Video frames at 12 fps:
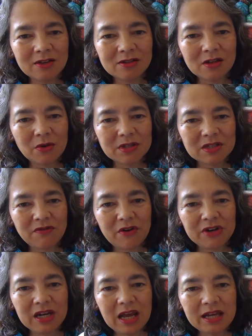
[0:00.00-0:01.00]
So it's a
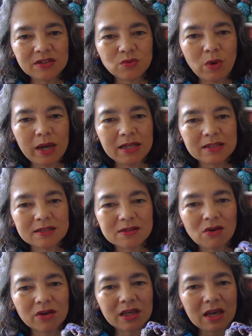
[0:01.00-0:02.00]
very lightweight
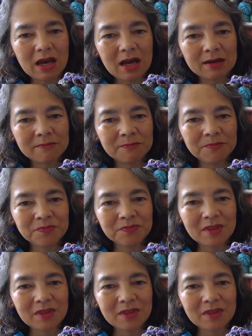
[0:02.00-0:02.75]
sock yarn,